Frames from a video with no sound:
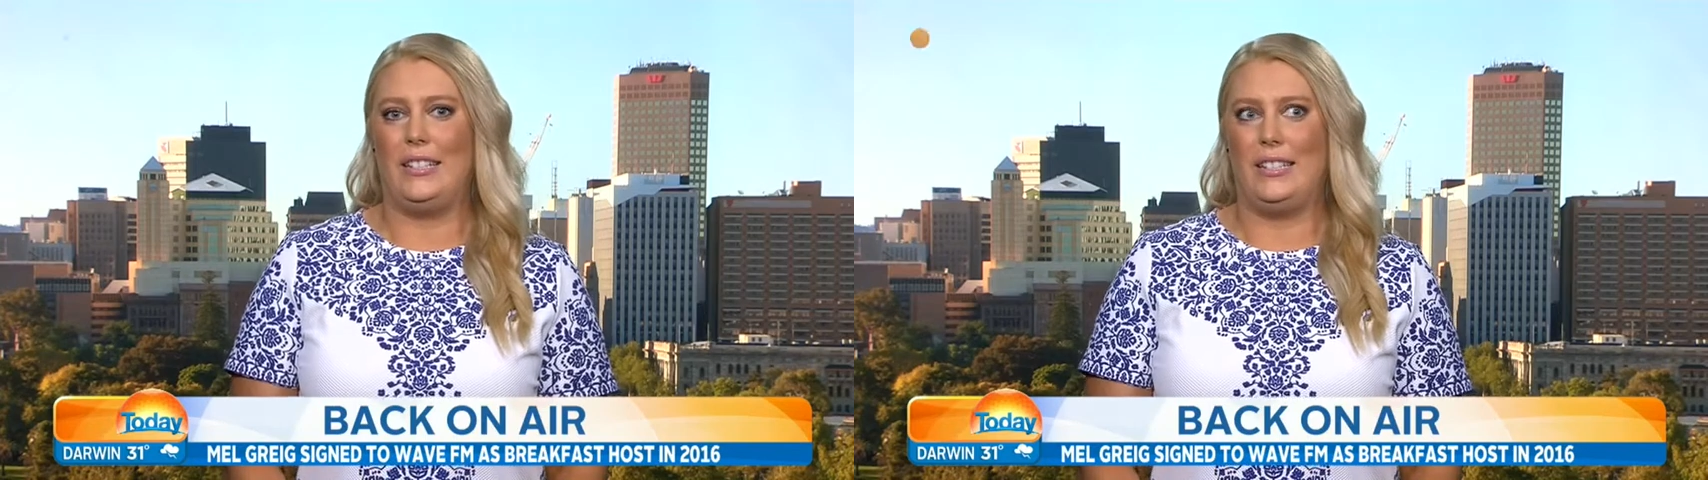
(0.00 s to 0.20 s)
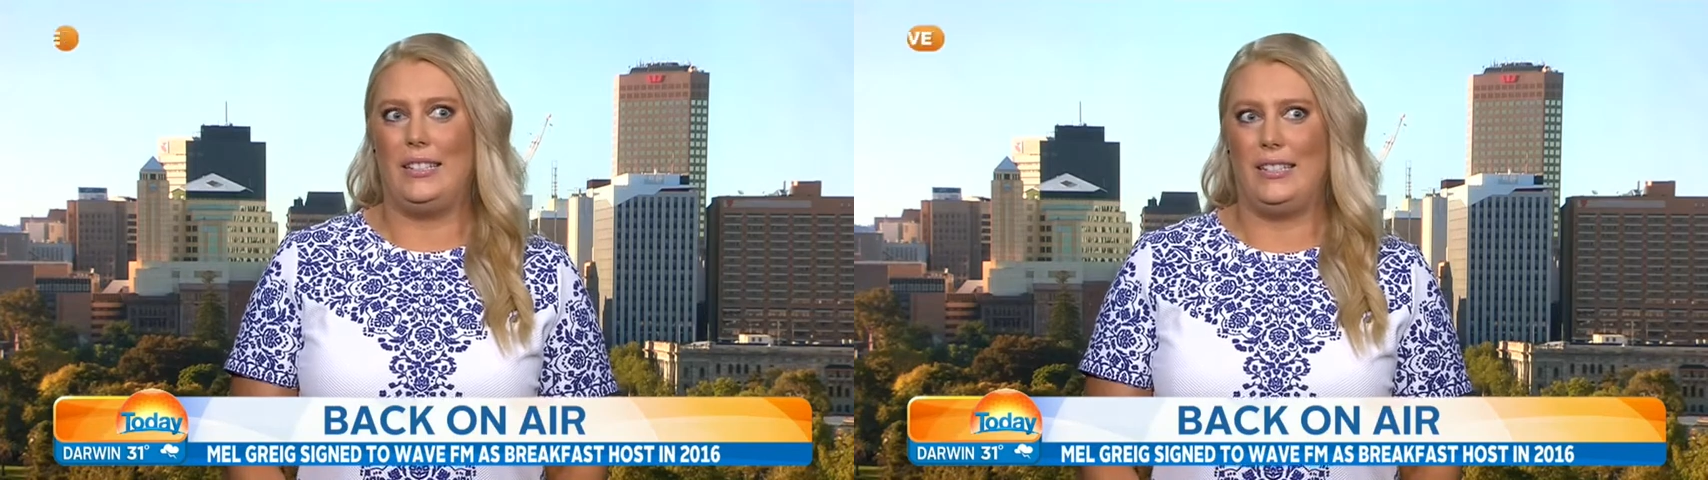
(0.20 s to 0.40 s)

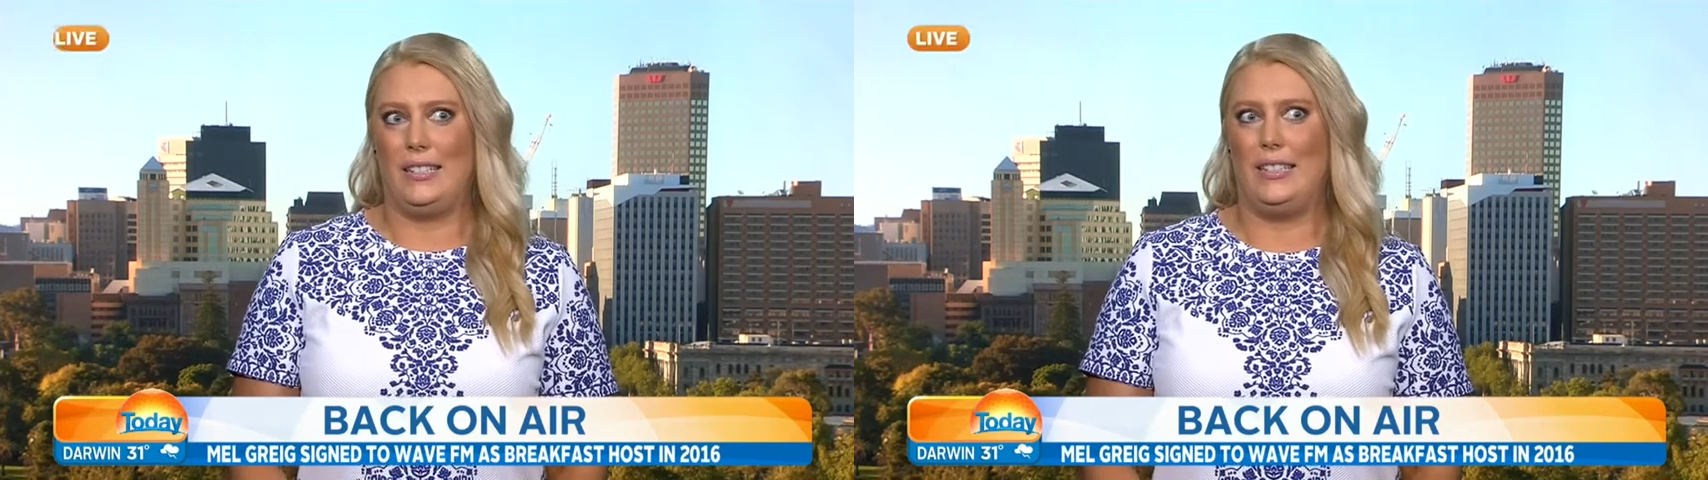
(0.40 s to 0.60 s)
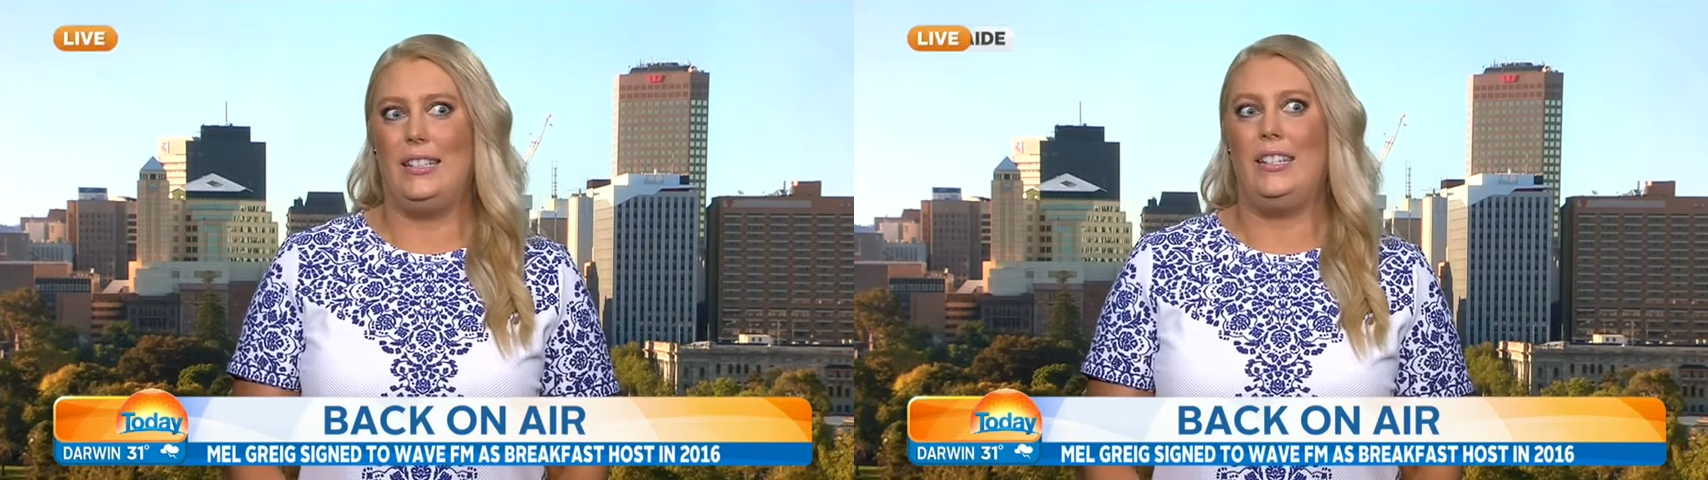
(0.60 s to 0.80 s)

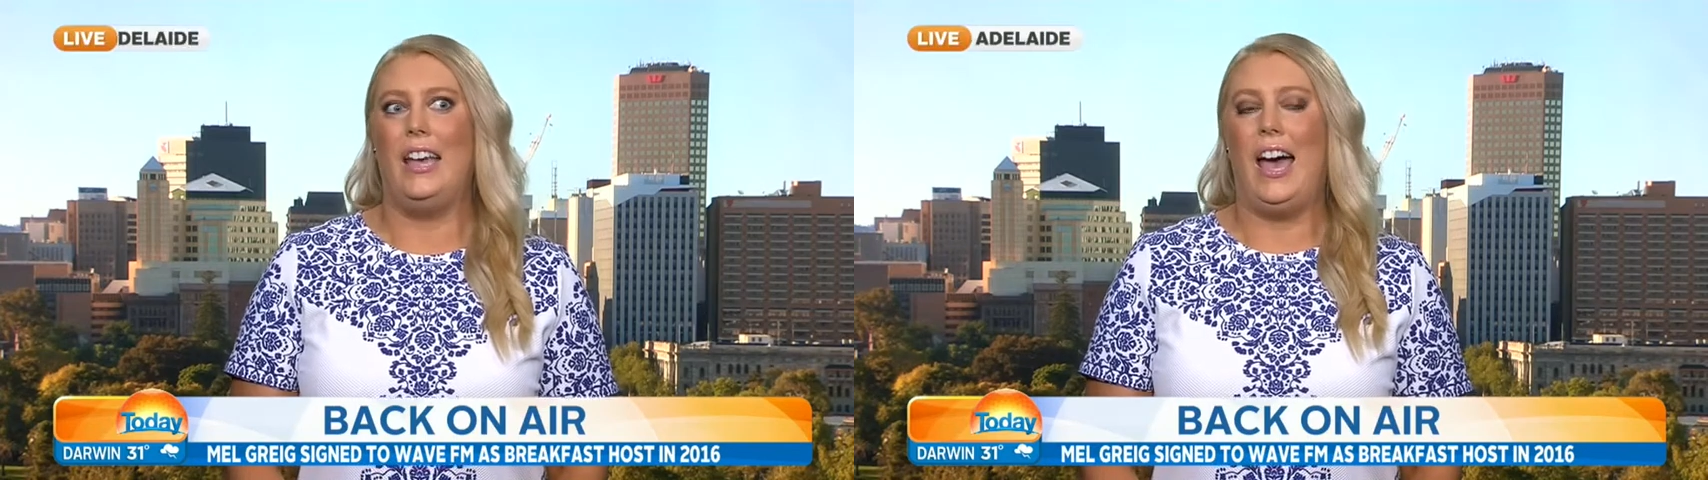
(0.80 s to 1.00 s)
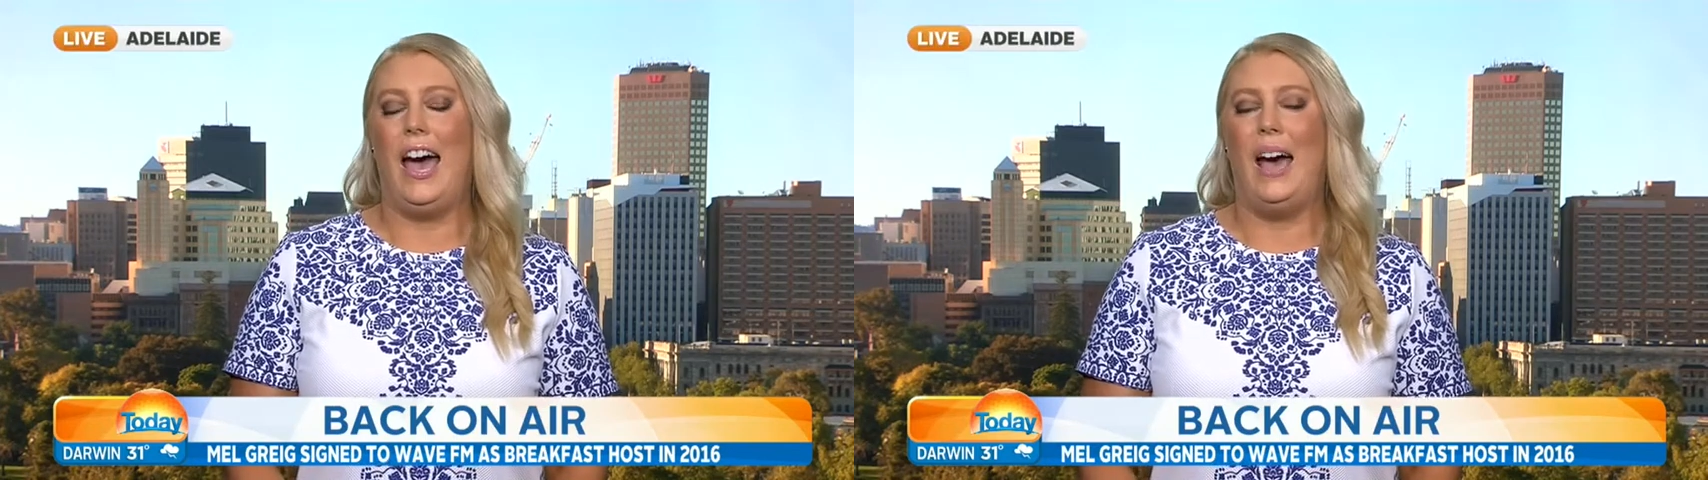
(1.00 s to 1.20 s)

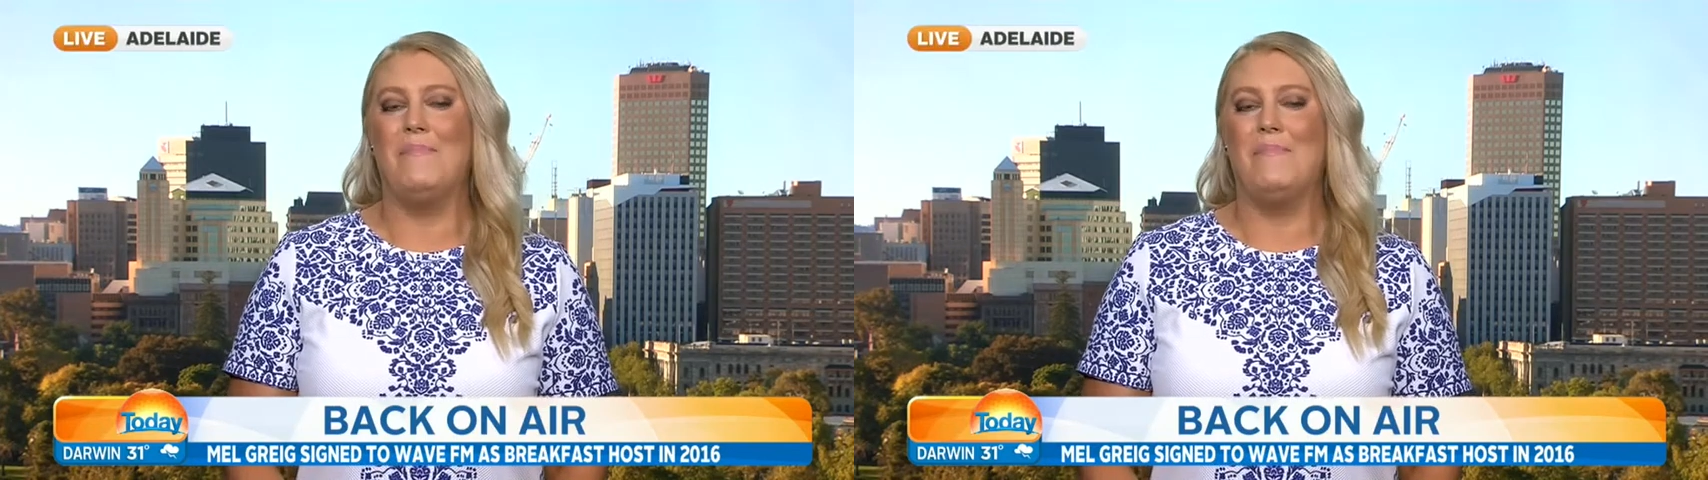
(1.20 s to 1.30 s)
yesterday, um,